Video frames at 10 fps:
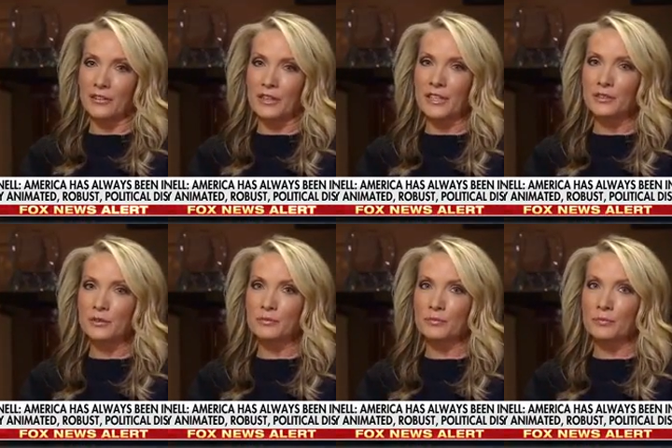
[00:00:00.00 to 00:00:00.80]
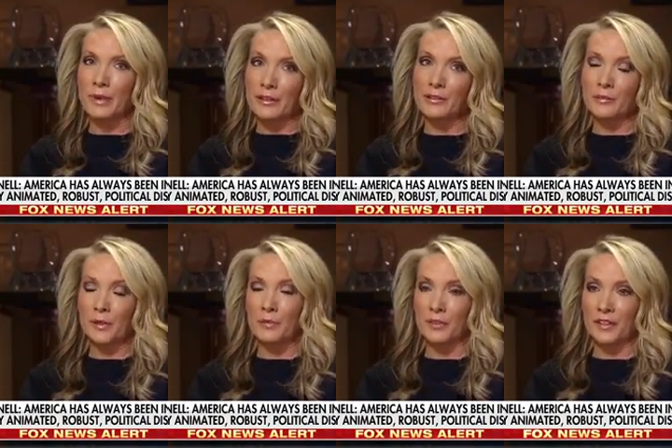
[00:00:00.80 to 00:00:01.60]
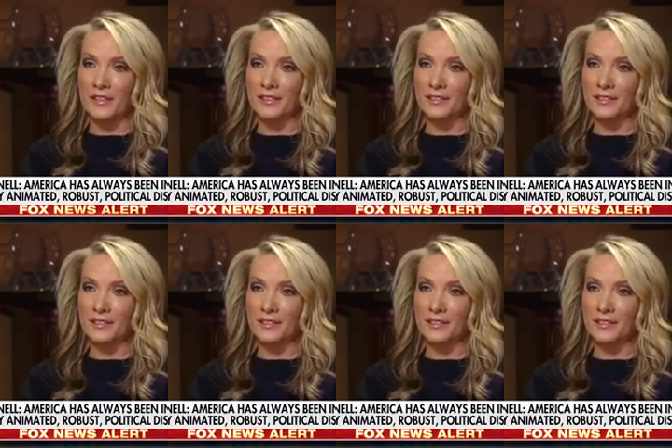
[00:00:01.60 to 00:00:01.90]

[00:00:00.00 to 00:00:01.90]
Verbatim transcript: Are things better than people think?